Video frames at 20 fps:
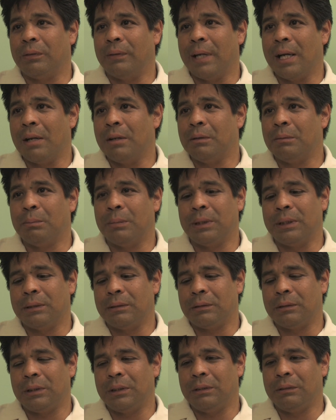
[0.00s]
around, but
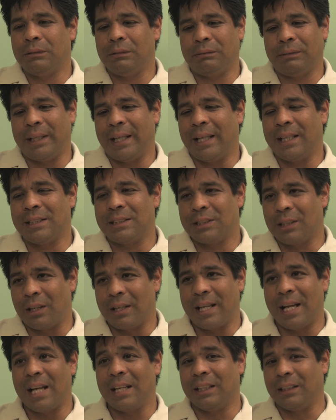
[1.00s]
you
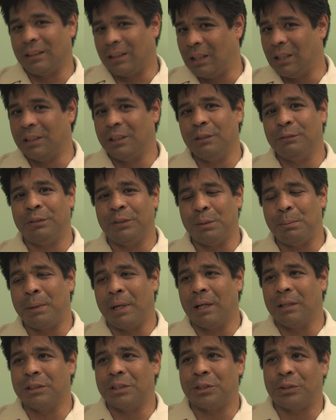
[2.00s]
start adding 150
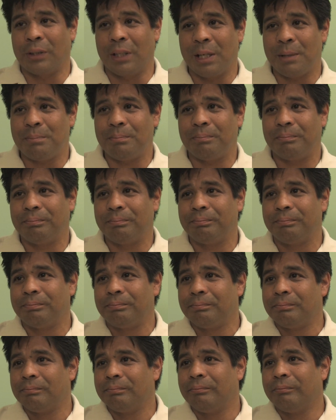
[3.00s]
pound trap,
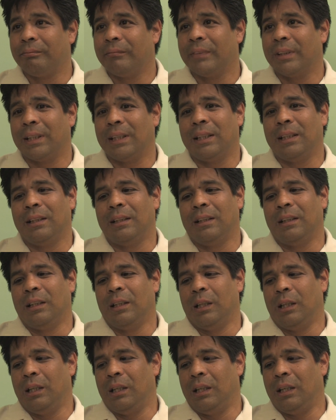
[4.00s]

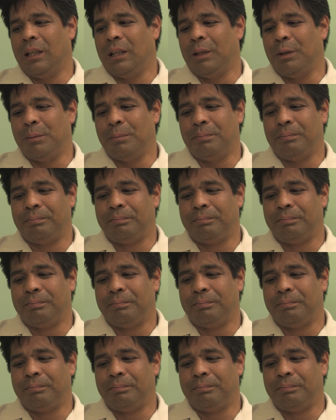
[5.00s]
a